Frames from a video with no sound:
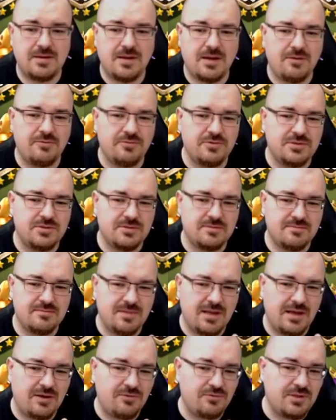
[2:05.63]
I was
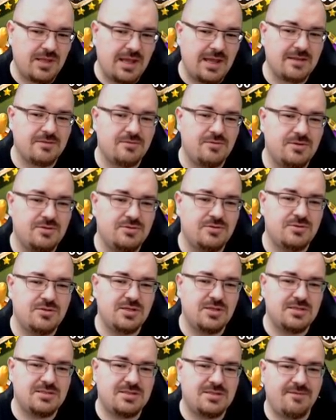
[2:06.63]
I would actually
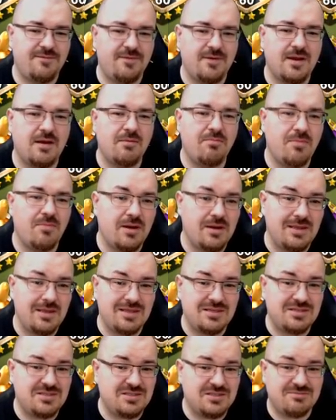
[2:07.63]
suggest saving up money
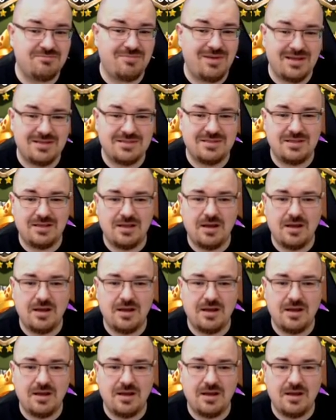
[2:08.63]
and just maxing